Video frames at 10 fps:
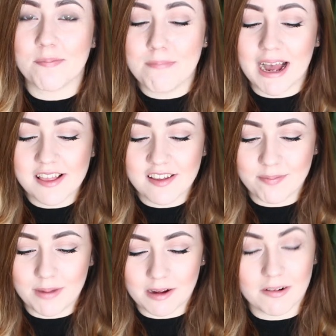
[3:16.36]
massive
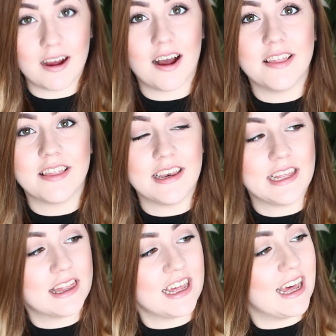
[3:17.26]
mirror
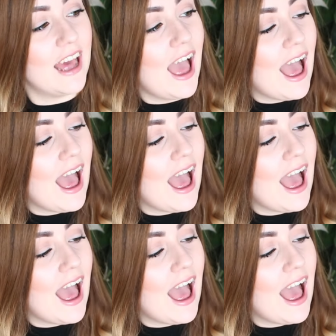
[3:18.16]
underneath it,